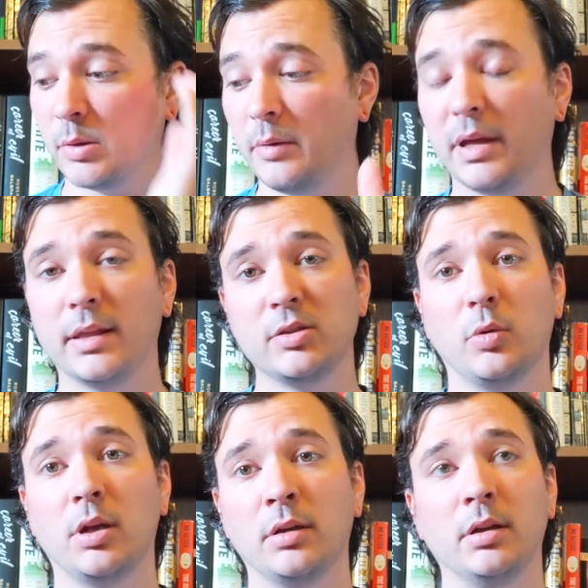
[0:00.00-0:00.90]
anyway, this
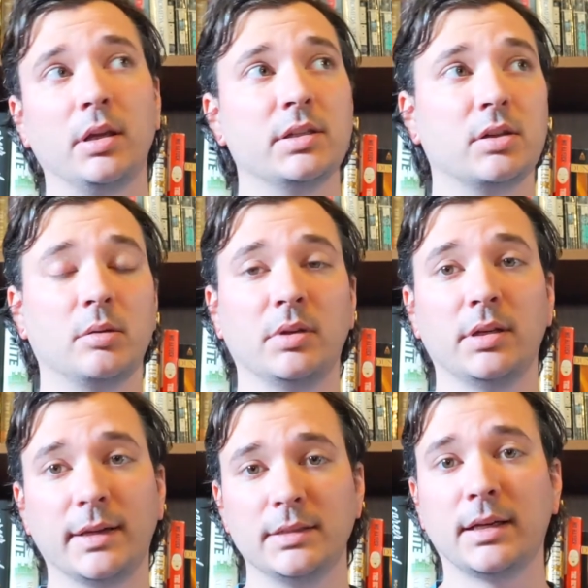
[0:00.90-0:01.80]
one is going to be
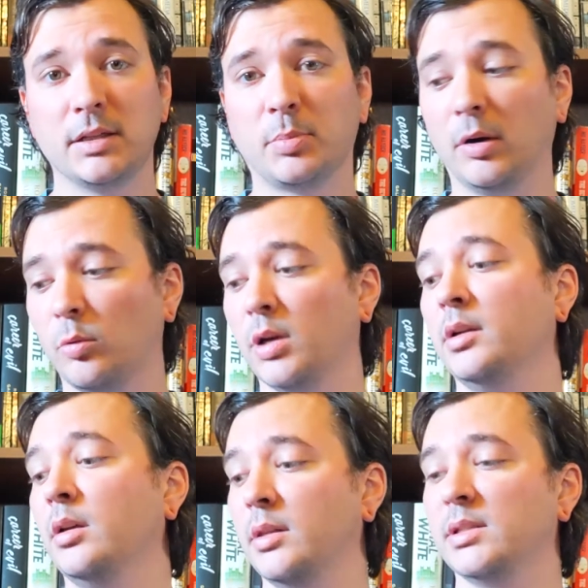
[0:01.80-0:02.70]
1990s Part 1.
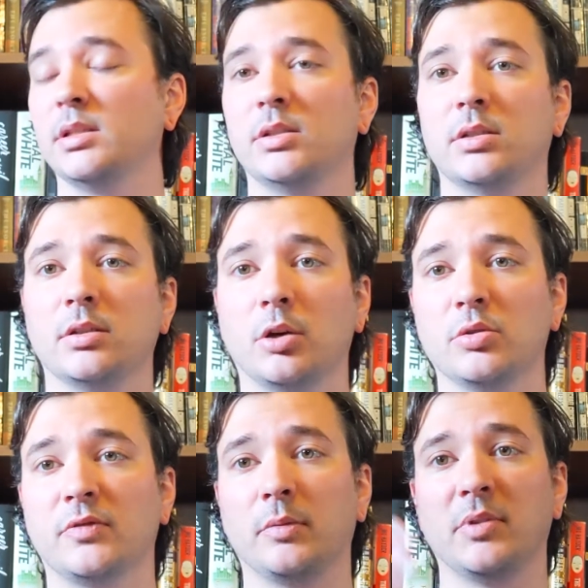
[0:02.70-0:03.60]
This goes
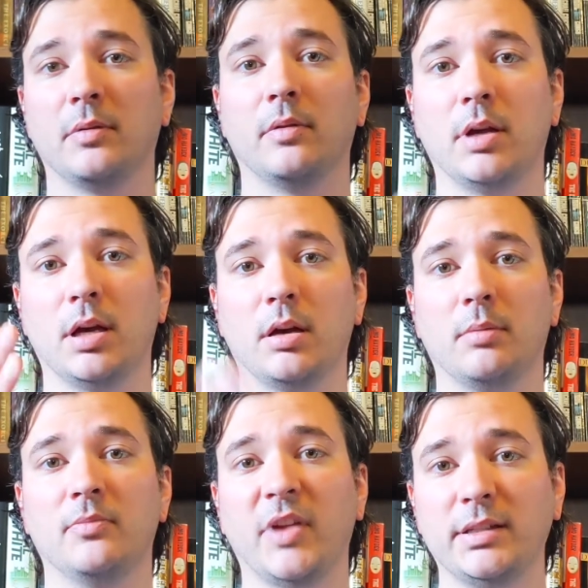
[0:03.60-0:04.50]
from
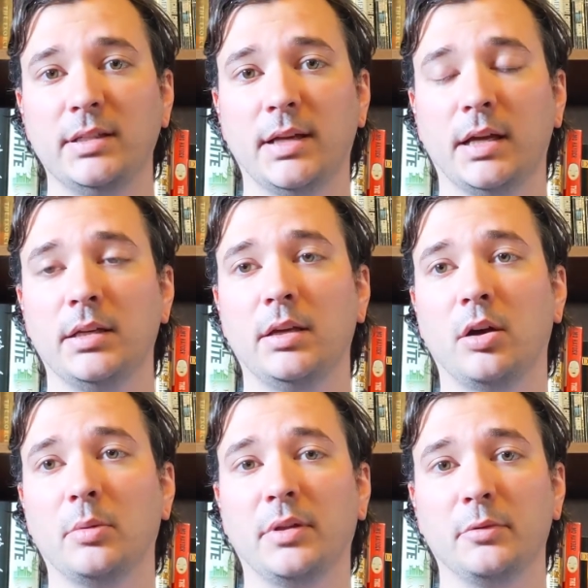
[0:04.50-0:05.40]
1990 all
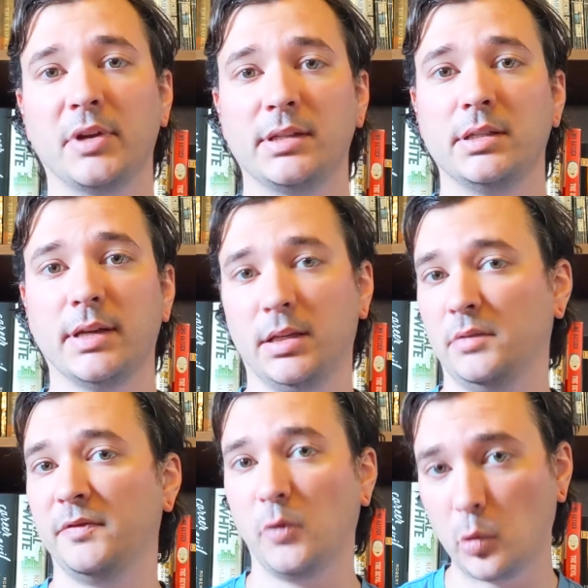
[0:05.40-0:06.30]
the way through
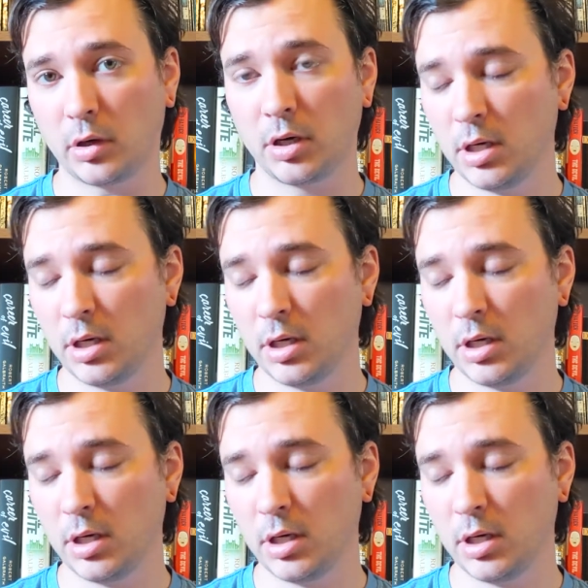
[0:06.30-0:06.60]
1994.